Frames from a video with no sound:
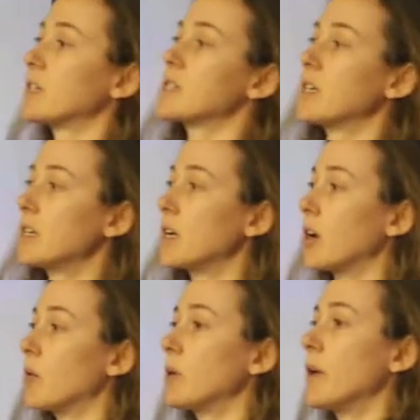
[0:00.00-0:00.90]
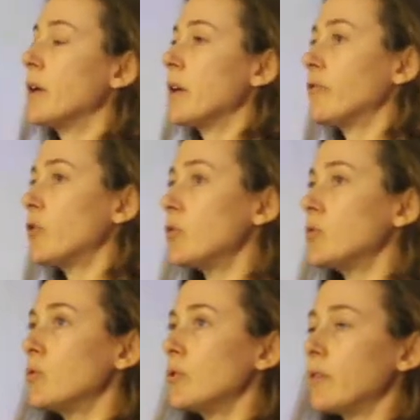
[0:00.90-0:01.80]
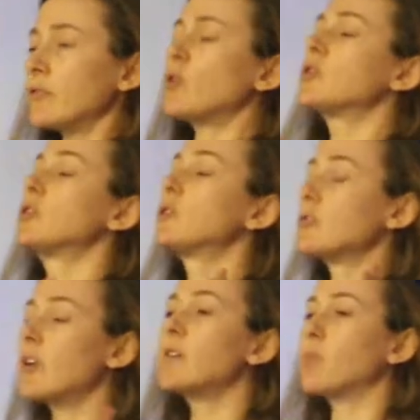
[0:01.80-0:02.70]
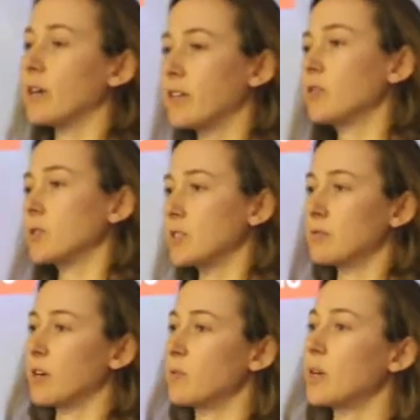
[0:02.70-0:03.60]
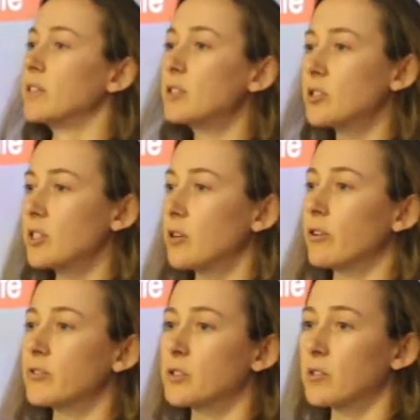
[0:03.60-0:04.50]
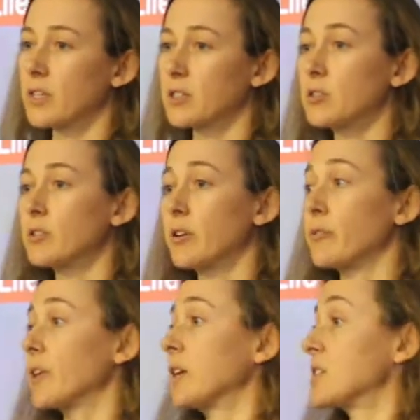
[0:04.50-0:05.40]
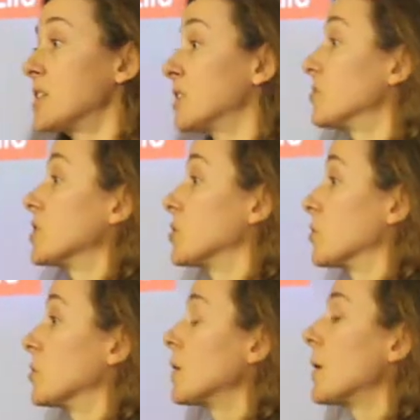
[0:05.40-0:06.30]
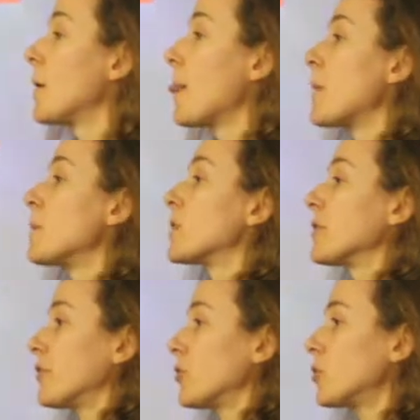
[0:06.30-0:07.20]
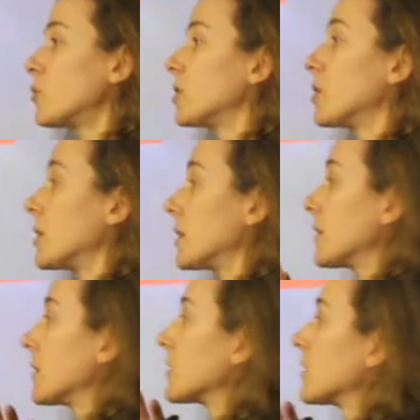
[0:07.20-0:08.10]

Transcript: in a cycling club. Of course, you could ride a bike if you wanted to ride a bike. You could go off touring and do your own thing as an individual. But if you were